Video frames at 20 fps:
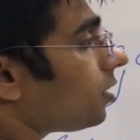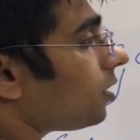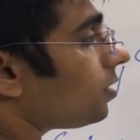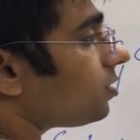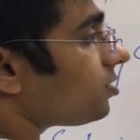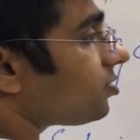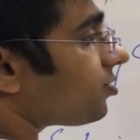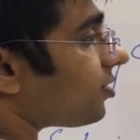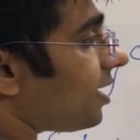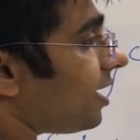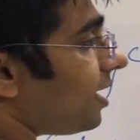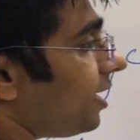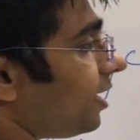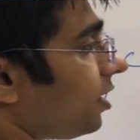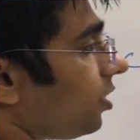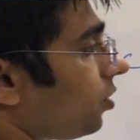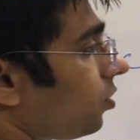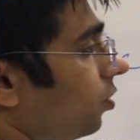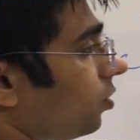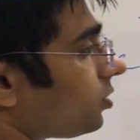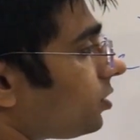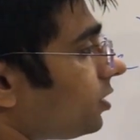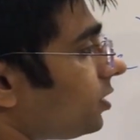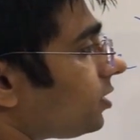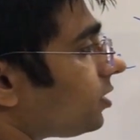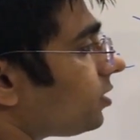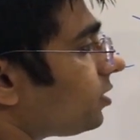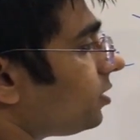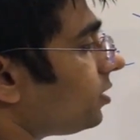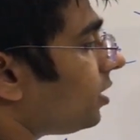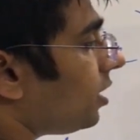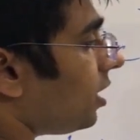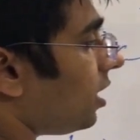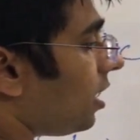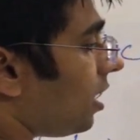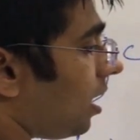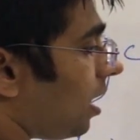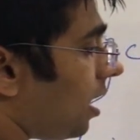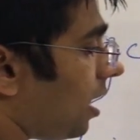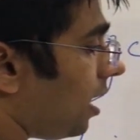stranding causes
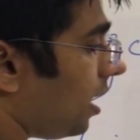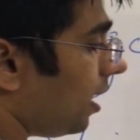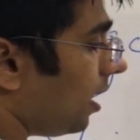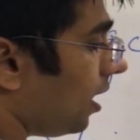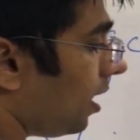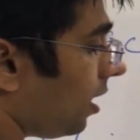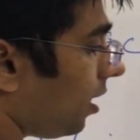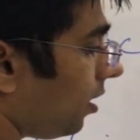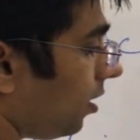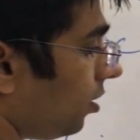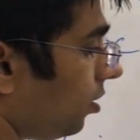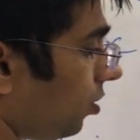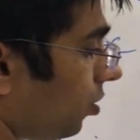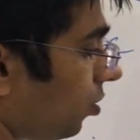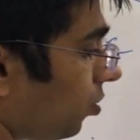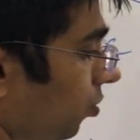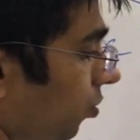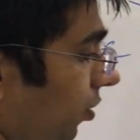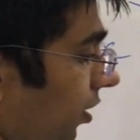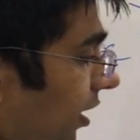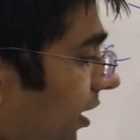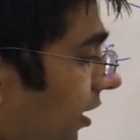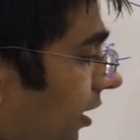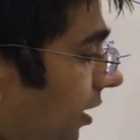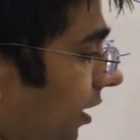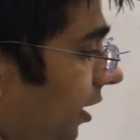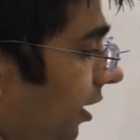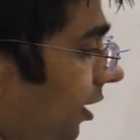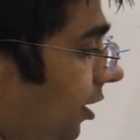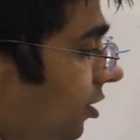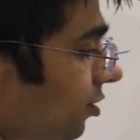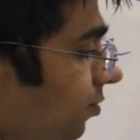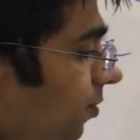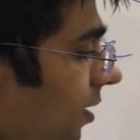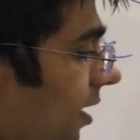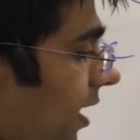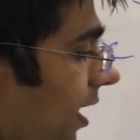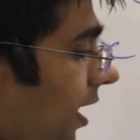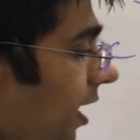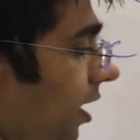R to increase
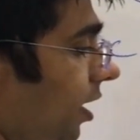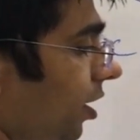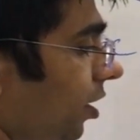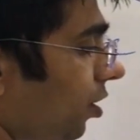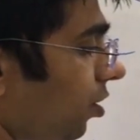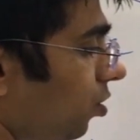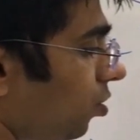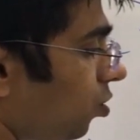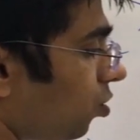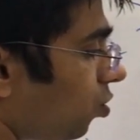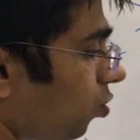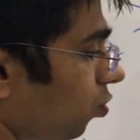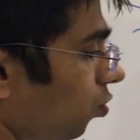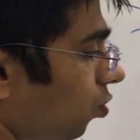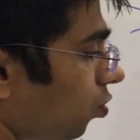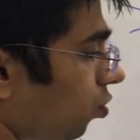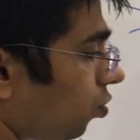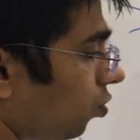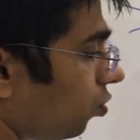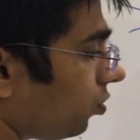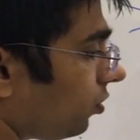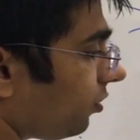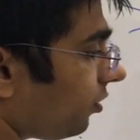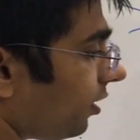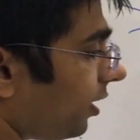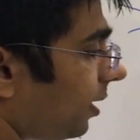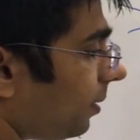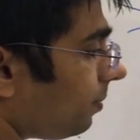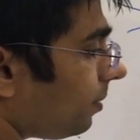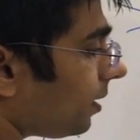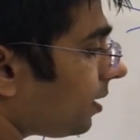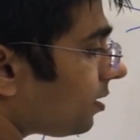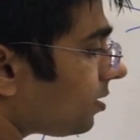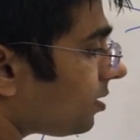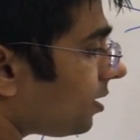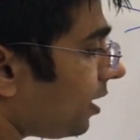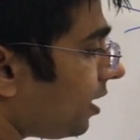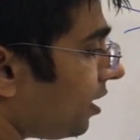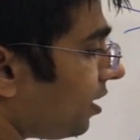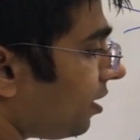by 2 to
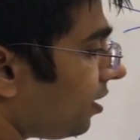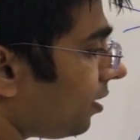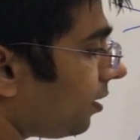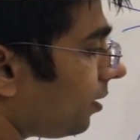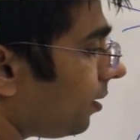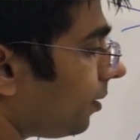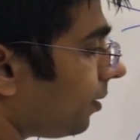3%.